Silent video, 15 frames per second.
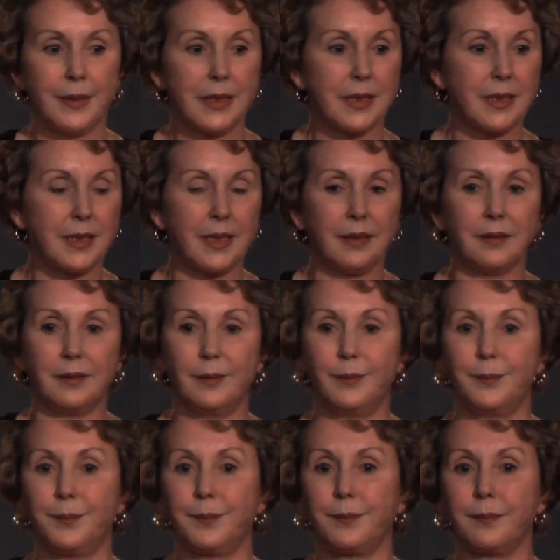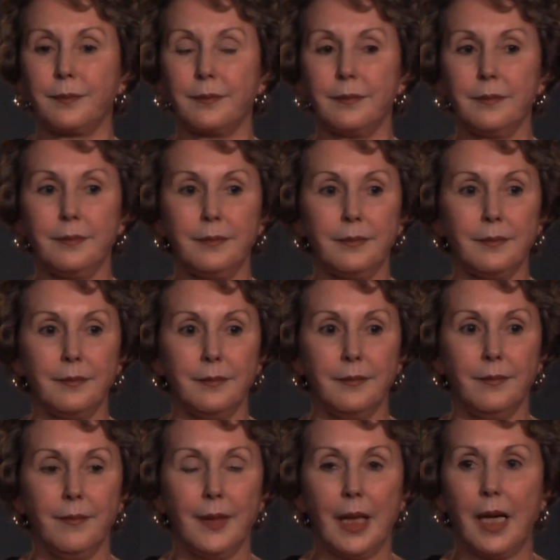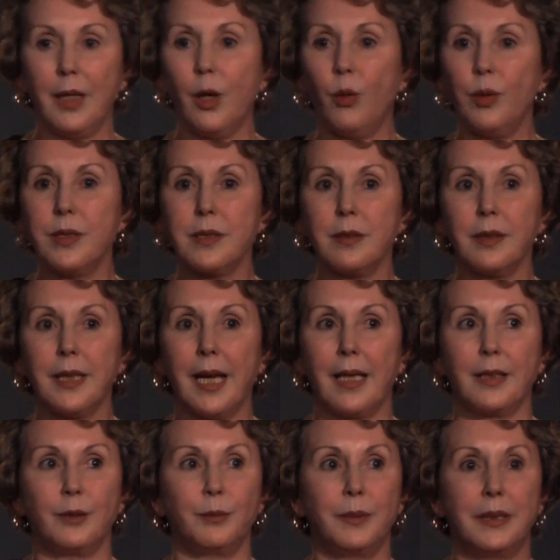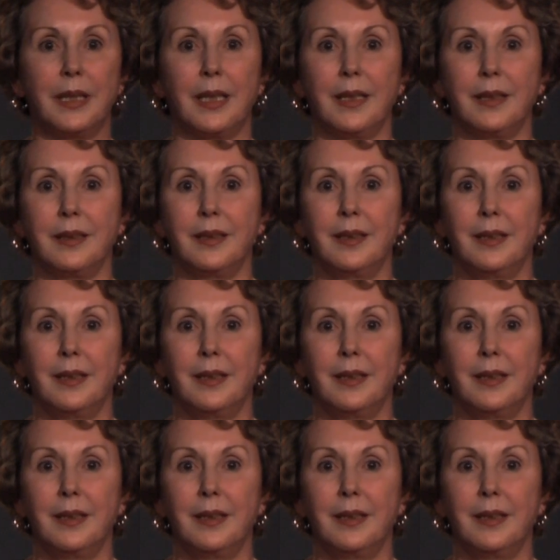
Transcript: Still, I always look at him and I